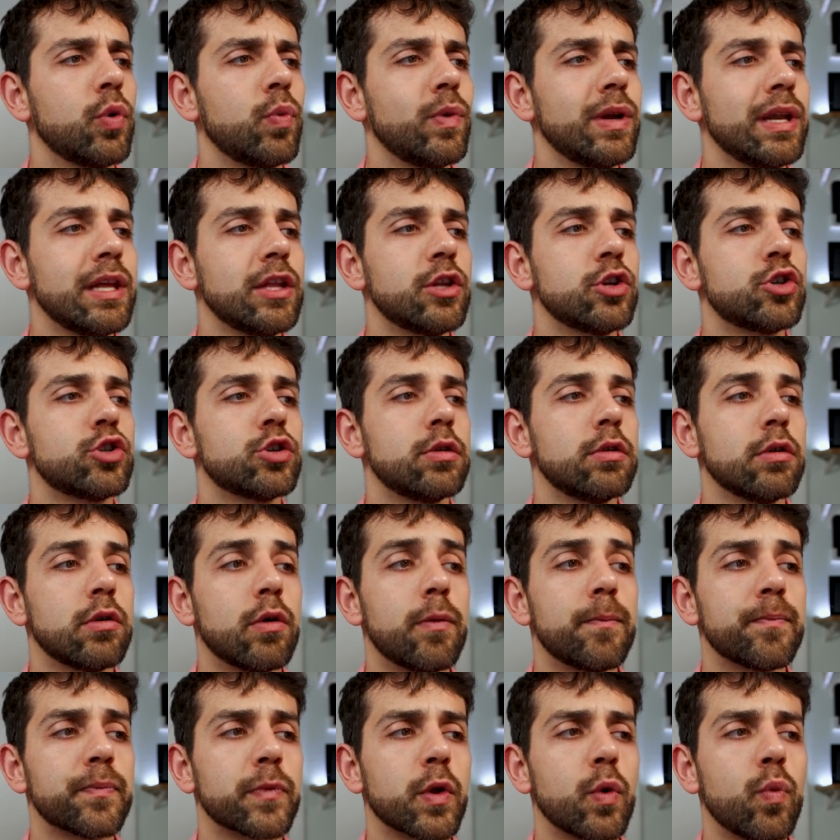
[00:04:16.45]
We needed to
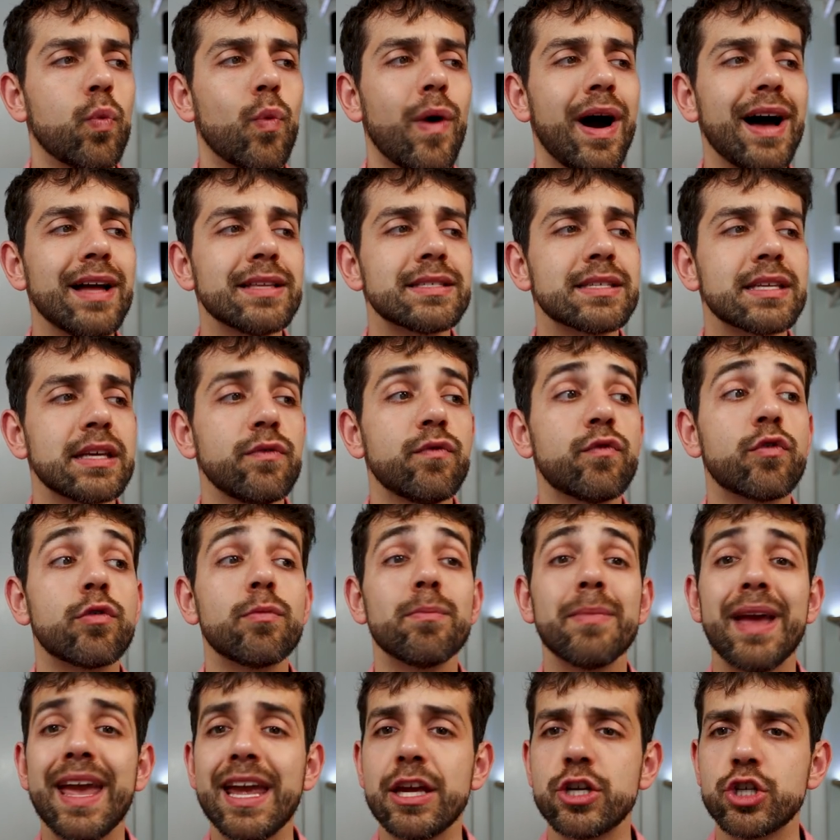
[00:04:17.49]
look what
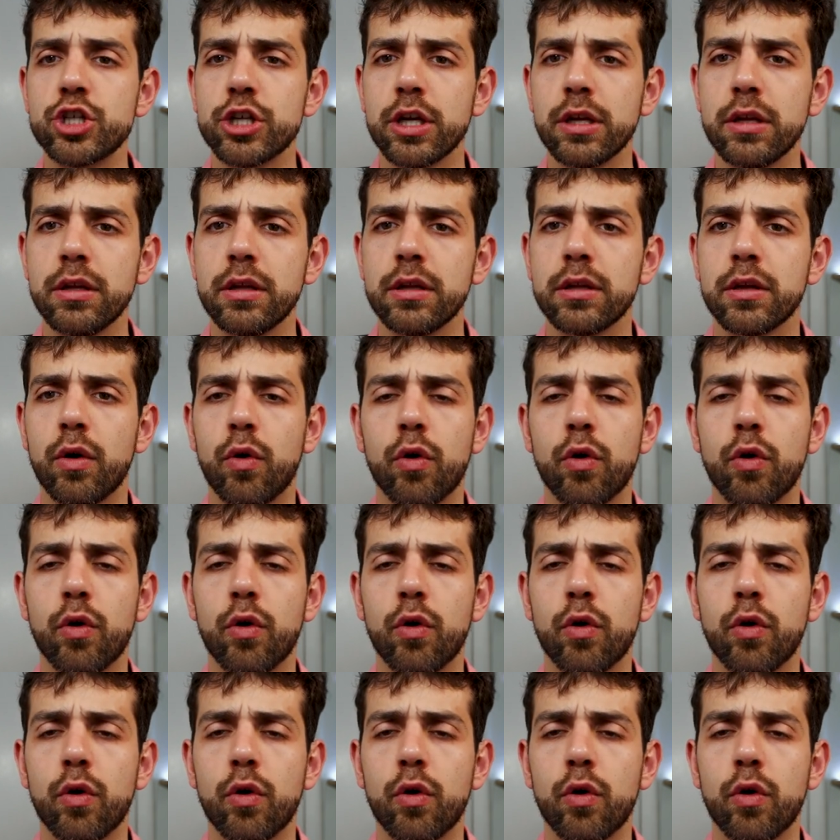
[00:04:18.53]
information